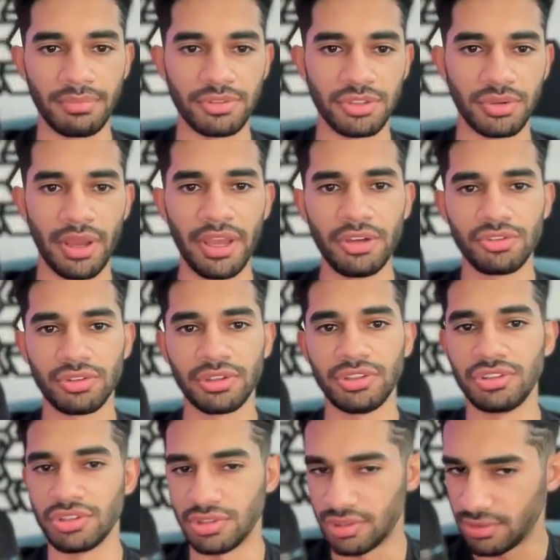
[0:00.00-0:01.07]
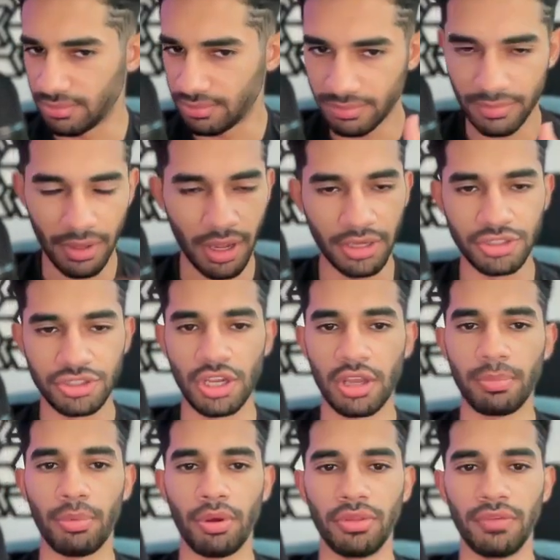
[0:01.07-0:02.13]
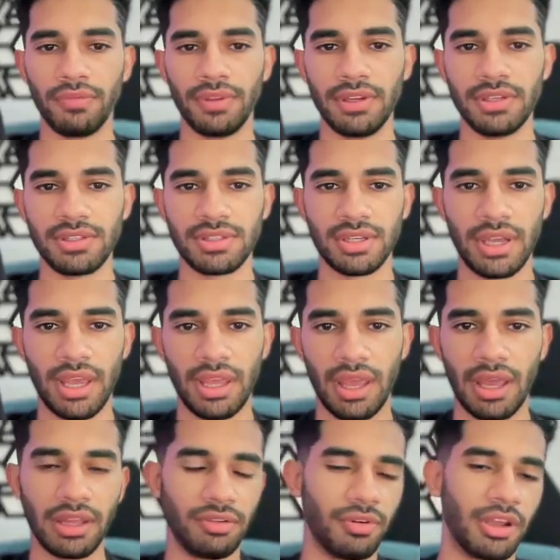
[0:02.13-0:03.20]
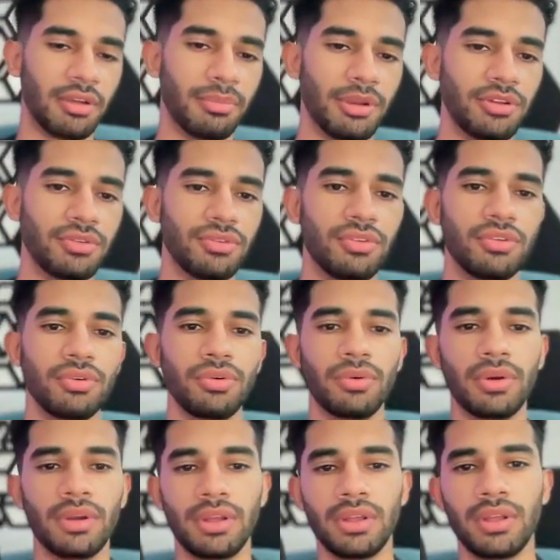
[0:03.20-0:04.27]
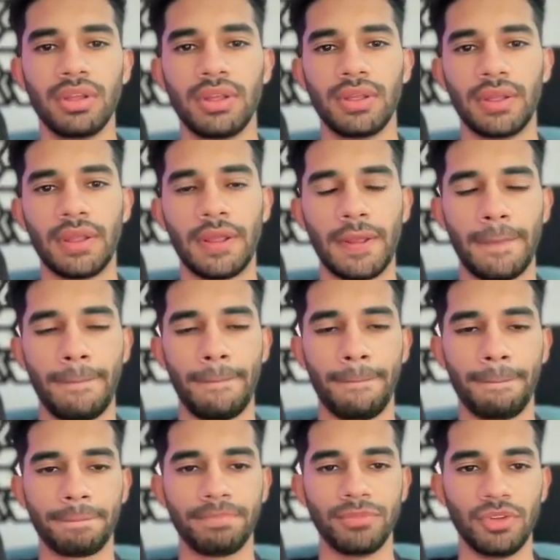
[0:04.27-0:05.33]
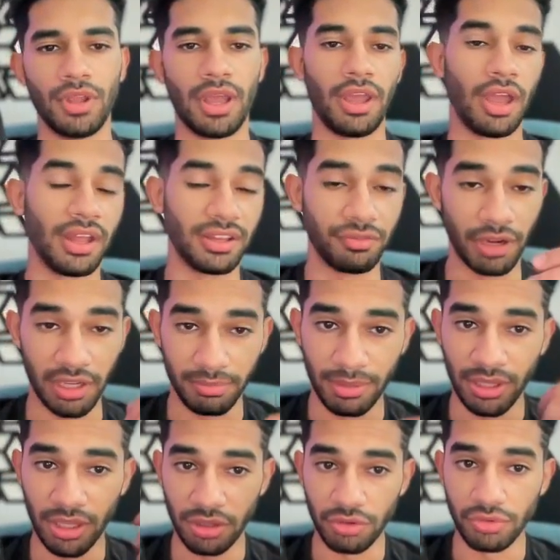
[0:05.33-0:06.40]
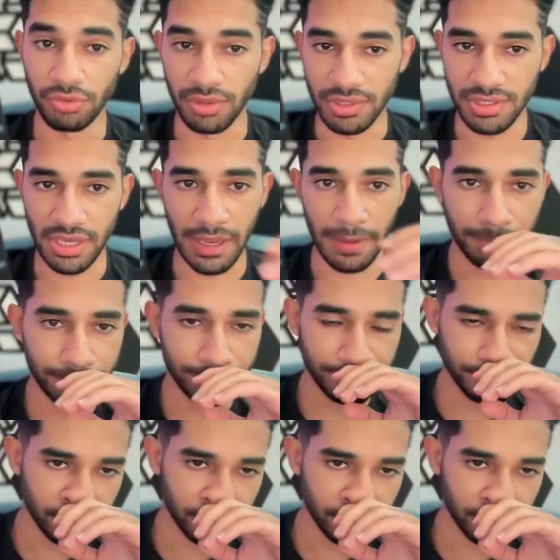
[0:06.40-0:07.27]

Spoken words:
So I usually just uncheck both of these. I highly recommend you do. I highly recommend that you do the same.